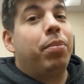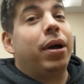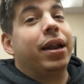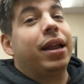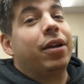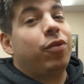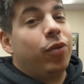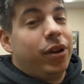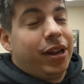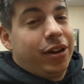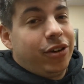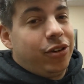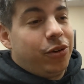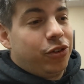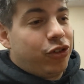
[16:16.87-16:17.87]
But if we
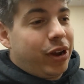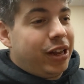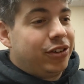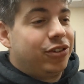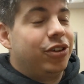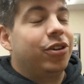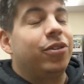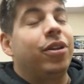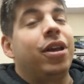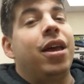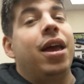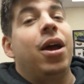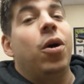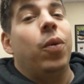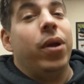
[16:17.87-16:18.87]
need to do a trans tune,
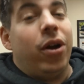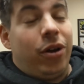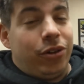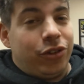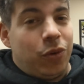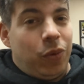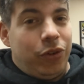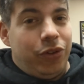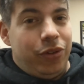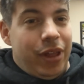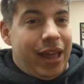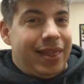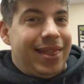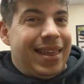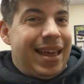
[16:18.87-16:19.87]
we also will do
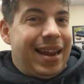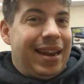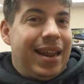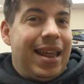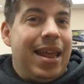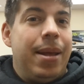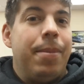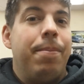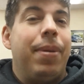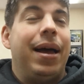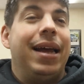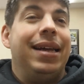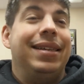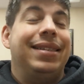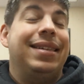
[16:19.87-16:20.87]
that then
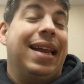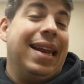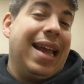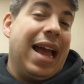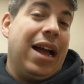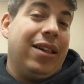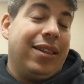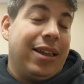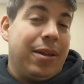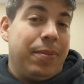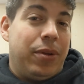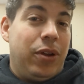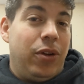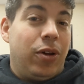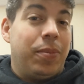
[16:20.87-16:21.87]
by sending out the
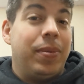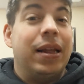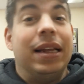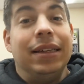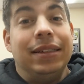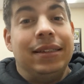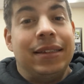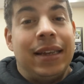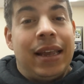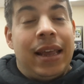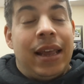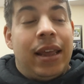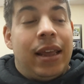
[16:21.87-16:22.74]
computer because